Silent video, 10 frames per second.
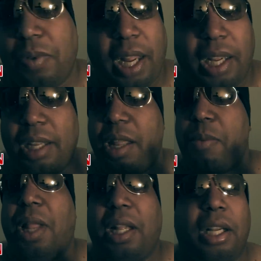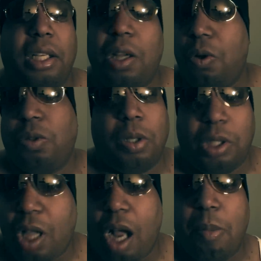like, they were like a ghost or
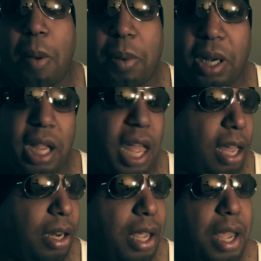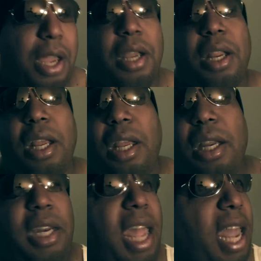sock puppet account.
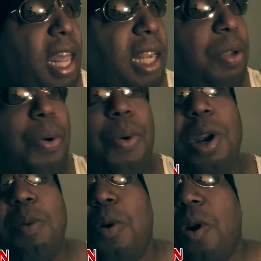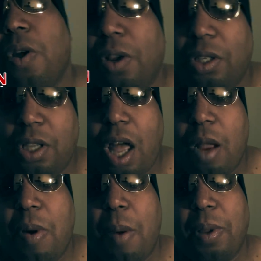They had like twenty more of their
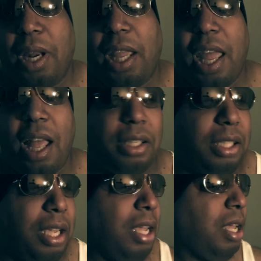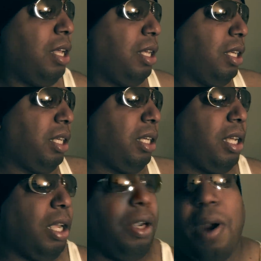sock puppet accounts
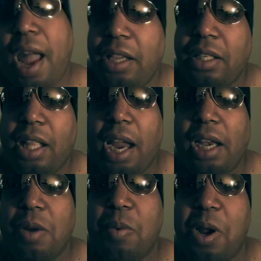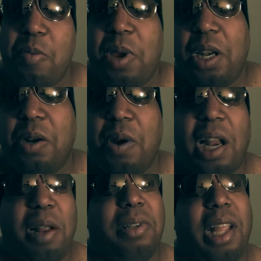congratulating and running me in the
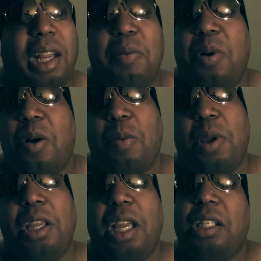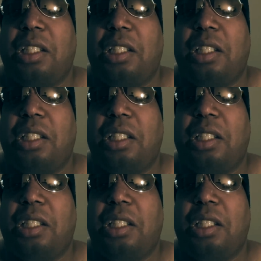ground. I was like, come on, man, you had